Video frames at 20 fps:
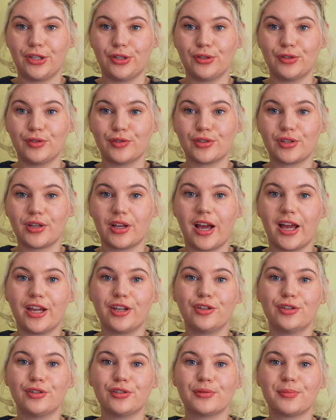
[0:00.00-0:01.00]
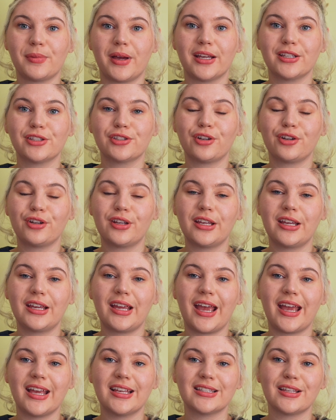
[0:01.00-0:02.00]
use my
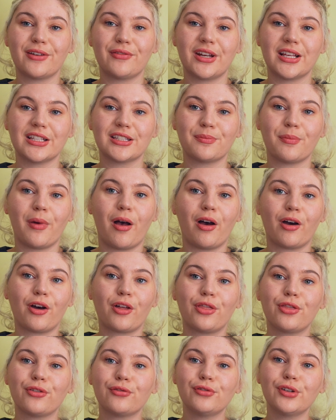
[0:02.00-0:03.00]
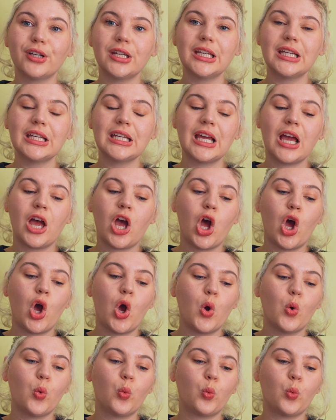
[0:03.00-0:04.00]
Sony a7S Mark III
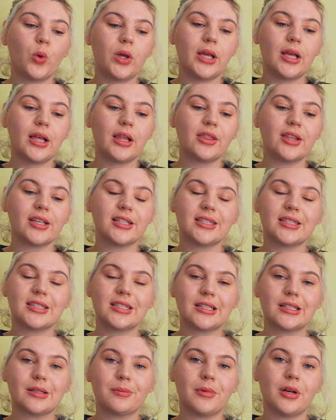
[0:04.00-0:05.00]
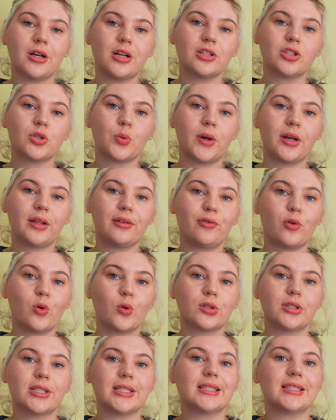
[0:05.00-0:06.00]
with a Sigma
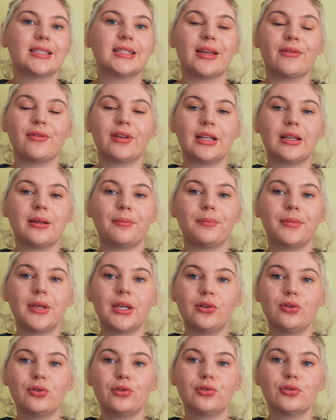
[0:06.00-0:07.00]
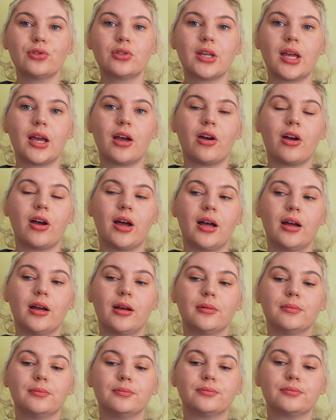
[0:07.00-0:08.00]
24-70mm
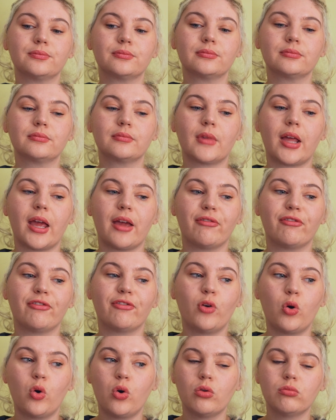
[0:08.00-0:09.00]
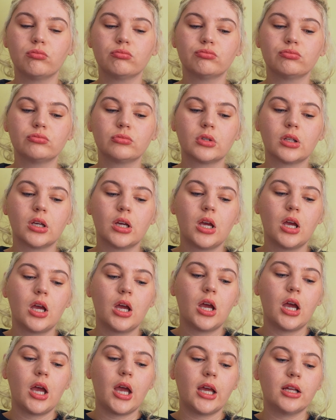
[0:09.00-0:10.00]
f4,
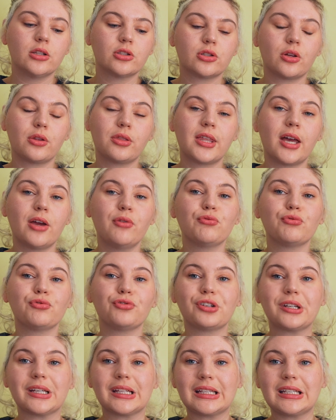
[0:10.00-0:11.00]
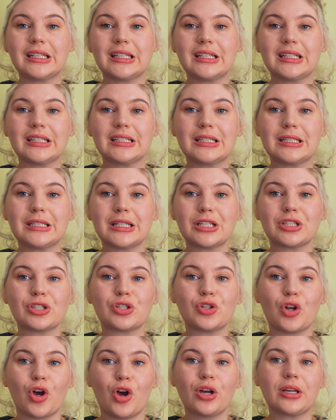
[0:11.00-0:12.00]
and so that really does
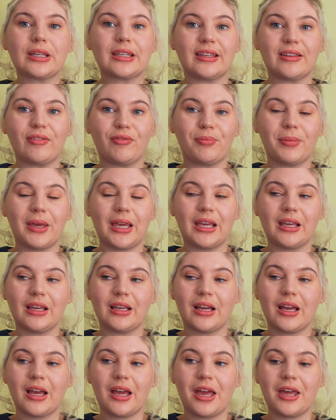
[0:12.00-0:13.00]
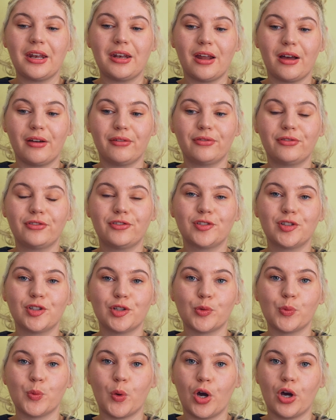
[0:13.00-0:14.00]
not give me enough
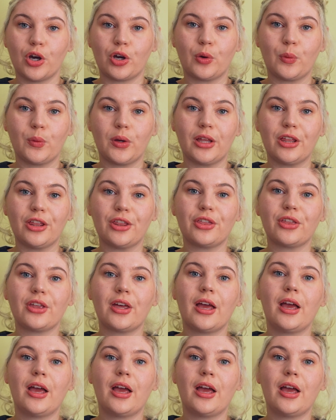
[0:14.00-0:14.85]
to work with